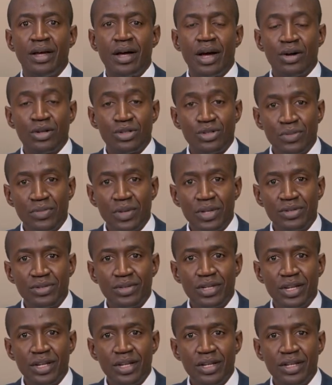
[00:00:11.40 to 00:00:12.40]
Our topic
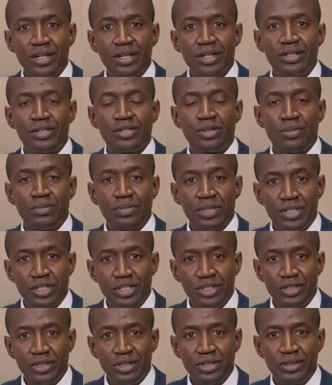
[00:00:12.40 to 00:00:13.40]
today is
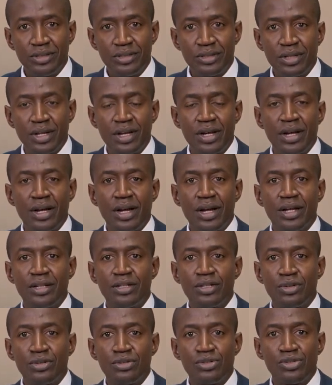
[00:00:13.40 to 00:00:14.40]
competition
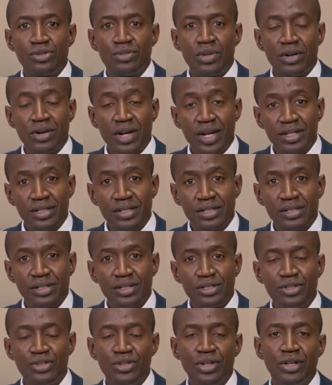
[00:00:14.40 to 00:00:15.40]
and consumer rights
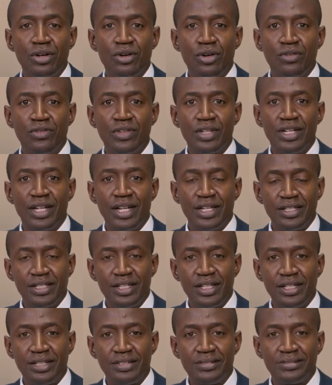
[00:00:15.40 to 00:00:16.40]
during COVID
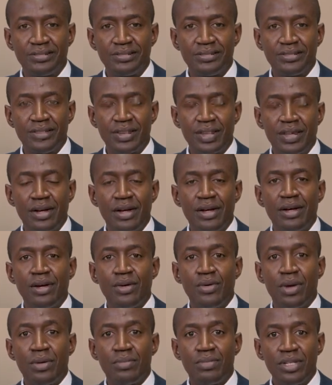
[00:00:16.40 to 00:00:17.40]
19.
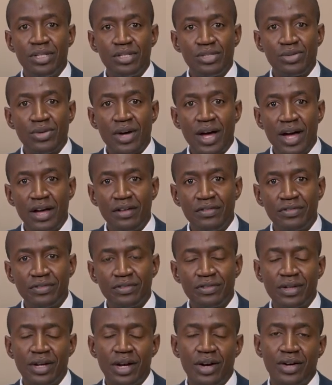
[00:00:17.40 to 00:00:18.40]
We are pleased to have
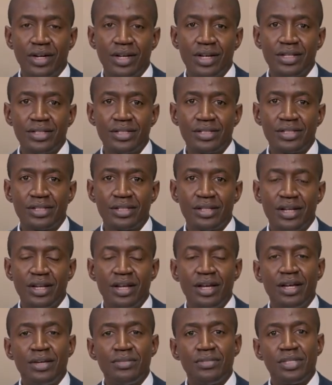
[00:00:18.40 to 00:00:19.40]
our guest,
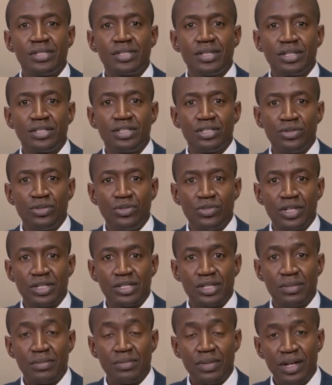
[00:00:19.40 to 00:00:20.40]
Mr. Chilufya
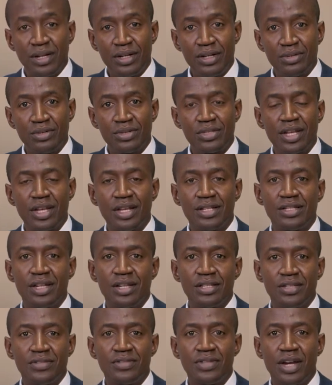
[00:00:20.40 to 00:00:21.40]
Sampa, who's the
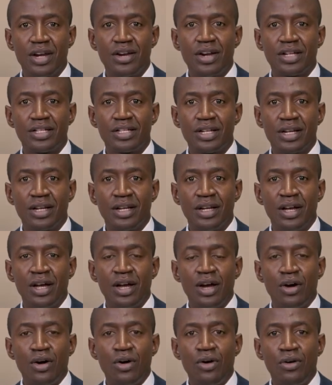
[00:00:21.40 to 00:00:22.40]
Executive Director
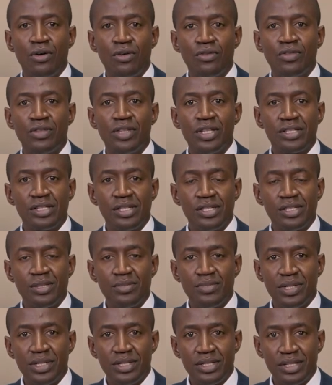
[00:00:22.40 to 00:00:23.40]
of the
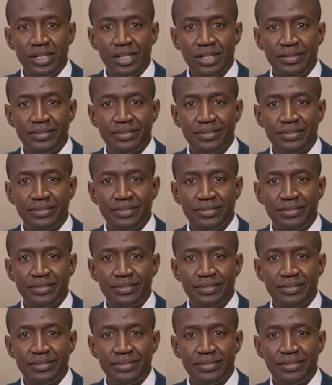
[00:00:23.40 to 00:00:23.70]
CCPC.